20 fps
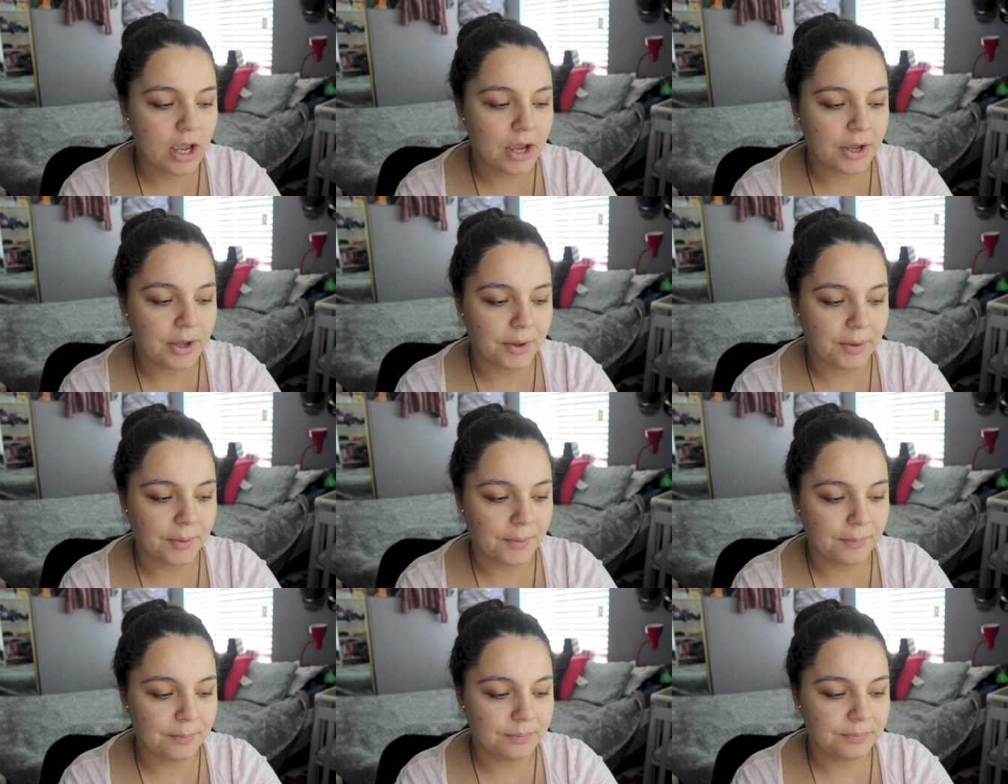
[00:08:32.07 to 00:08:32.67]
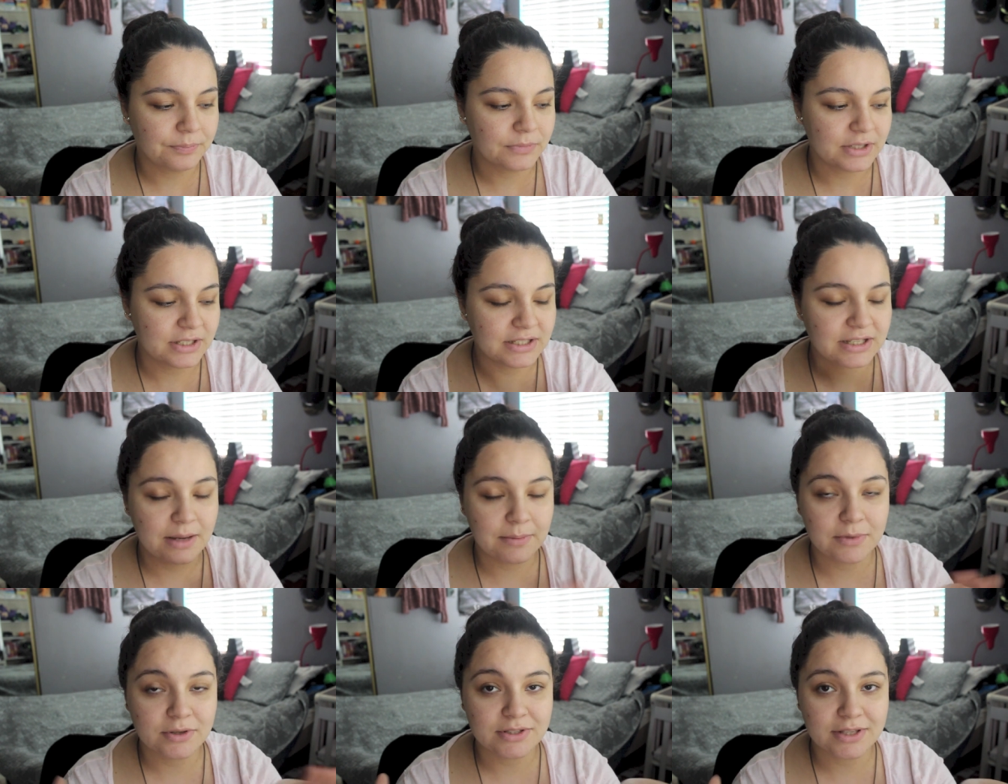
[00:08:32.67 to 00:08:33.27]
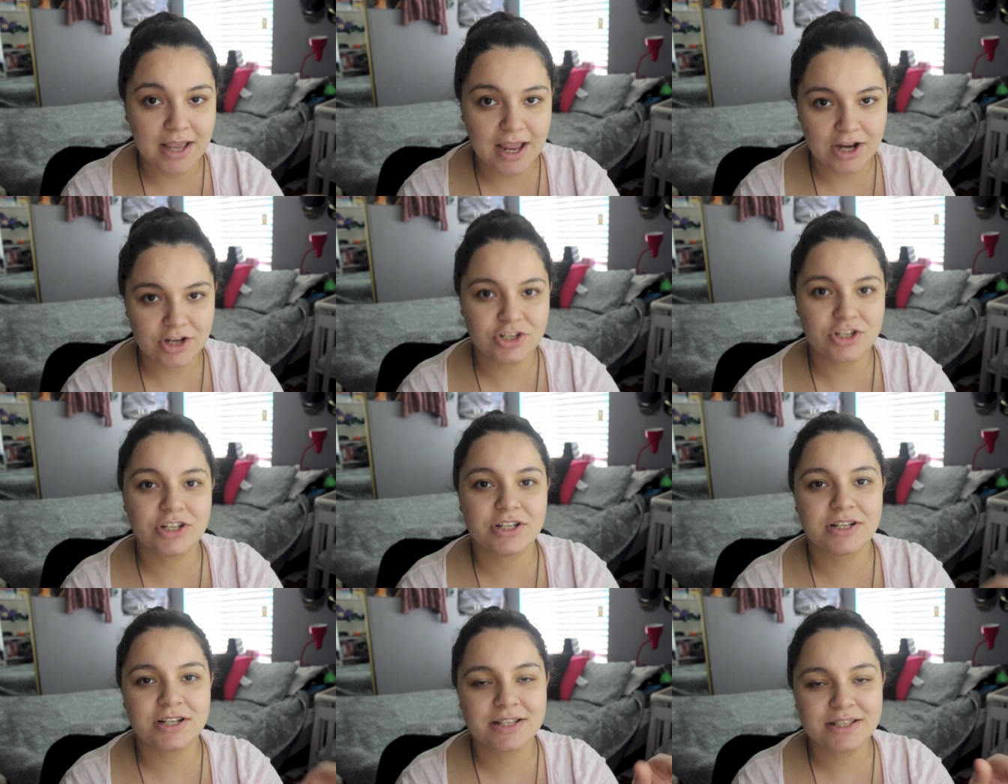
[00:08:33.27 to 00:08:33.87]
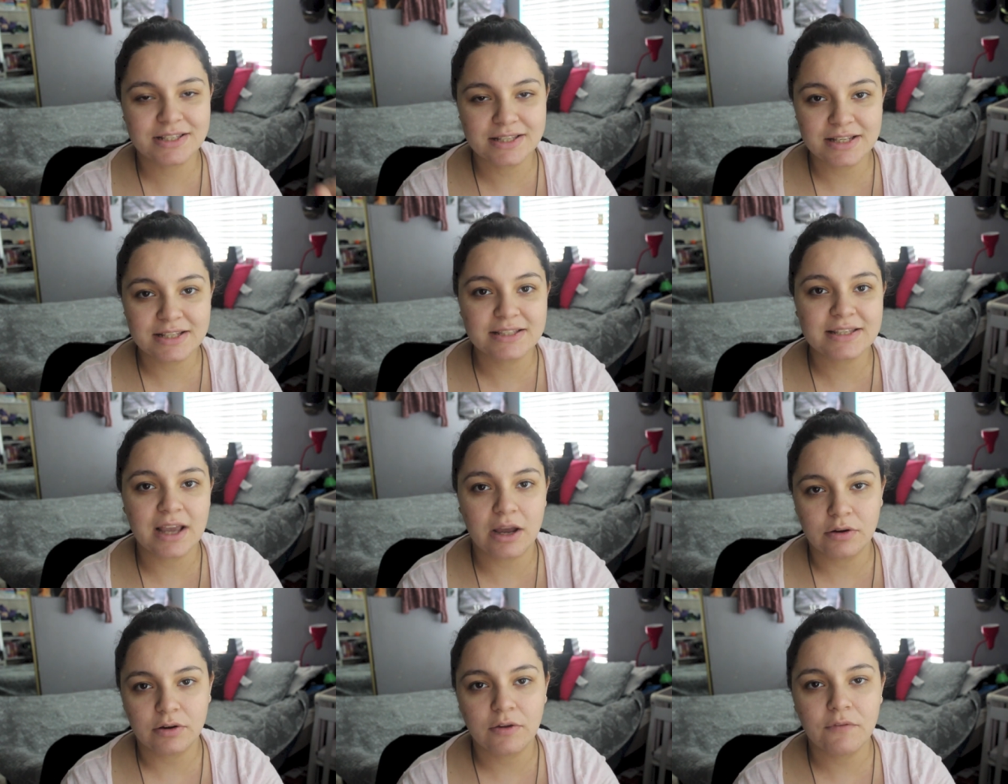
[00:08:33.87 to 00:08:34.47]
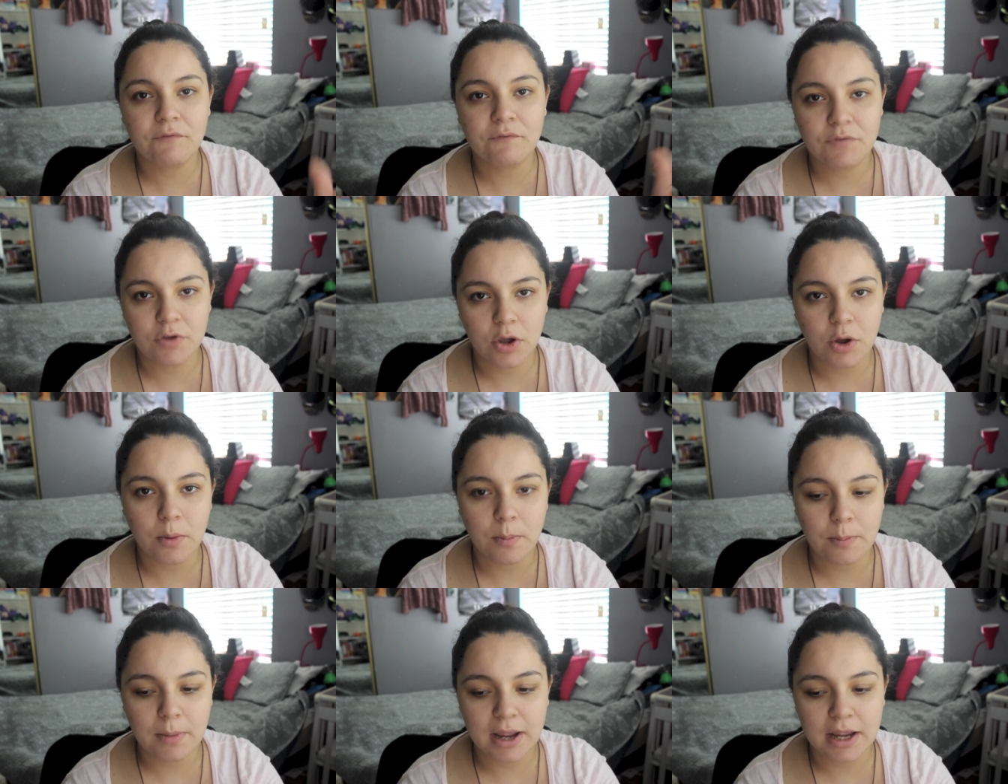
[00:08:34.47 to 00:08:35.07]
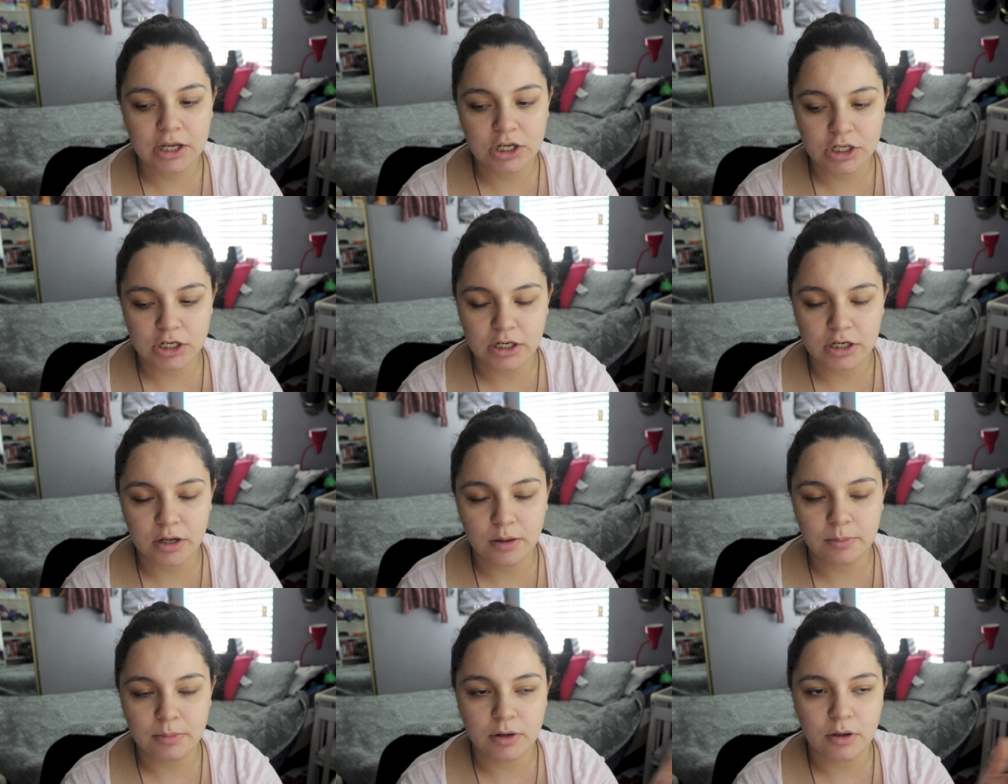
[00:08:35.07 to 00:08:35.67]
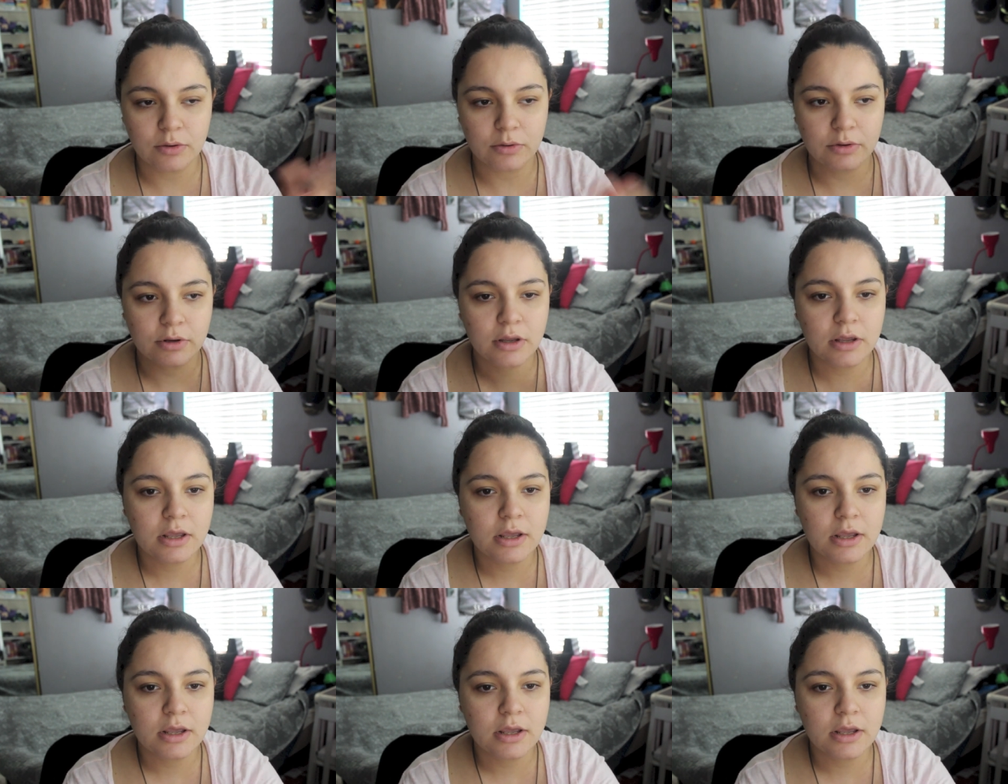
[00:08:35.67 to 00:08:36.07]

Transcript: Um, this time I was actually gonna sit down and film. I couldn't upload.